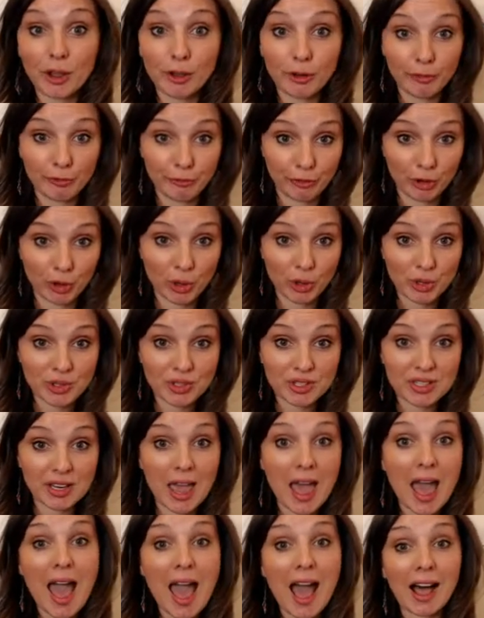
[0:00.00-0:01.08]
First,
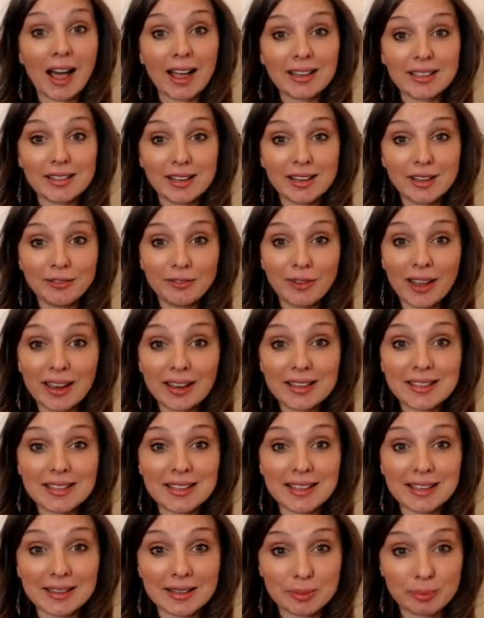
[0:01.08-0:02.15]
identifying
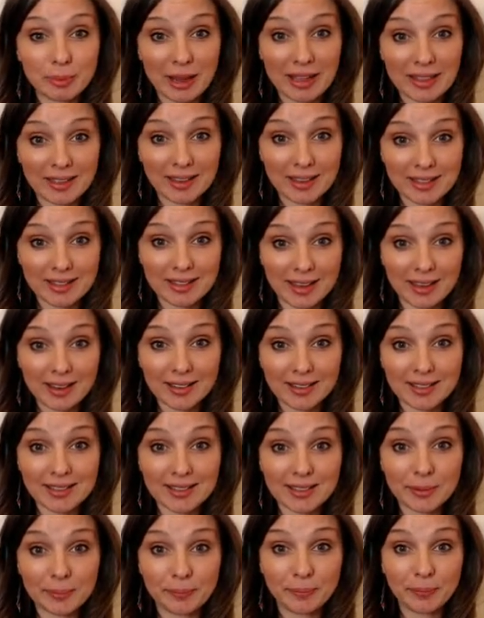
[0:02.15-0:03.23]
singers by their
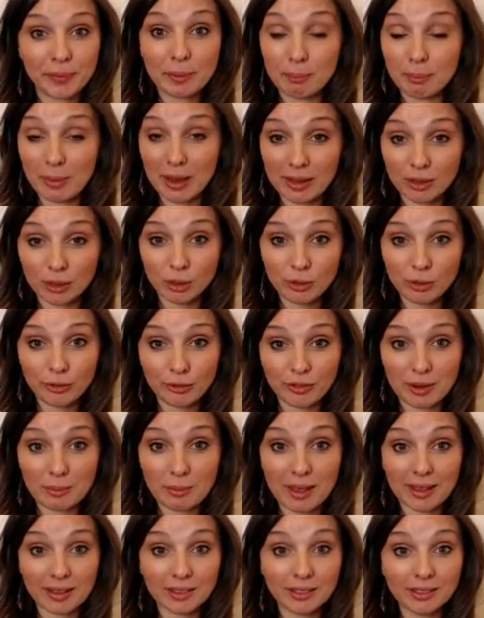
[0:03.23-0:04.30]
sex, male or
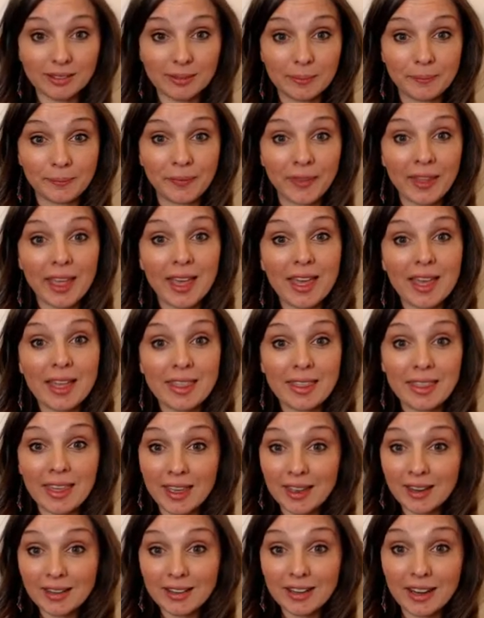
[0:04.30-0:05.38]
female,
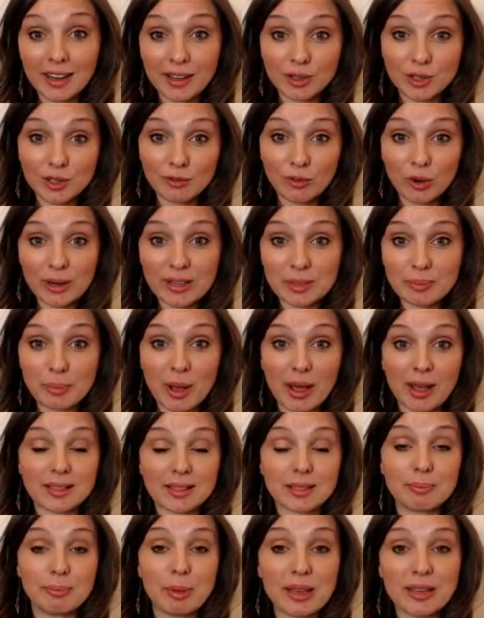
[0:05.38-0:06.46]
then into voice
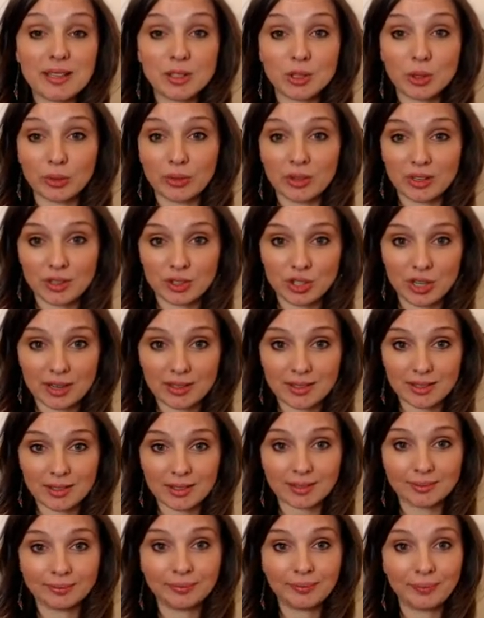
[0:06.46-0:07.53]
parts based on this
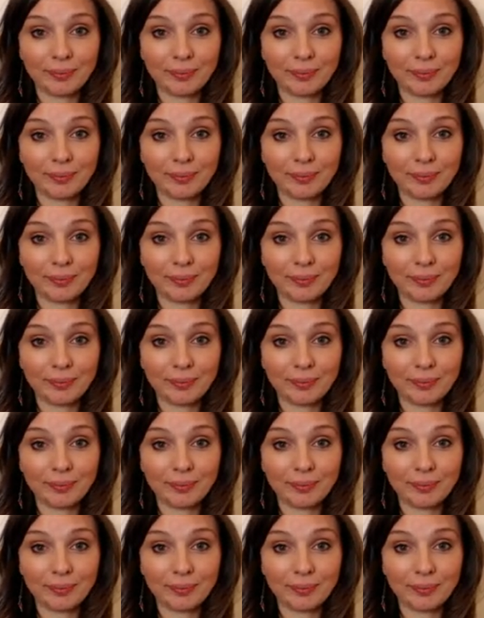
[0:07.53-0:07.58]
gender.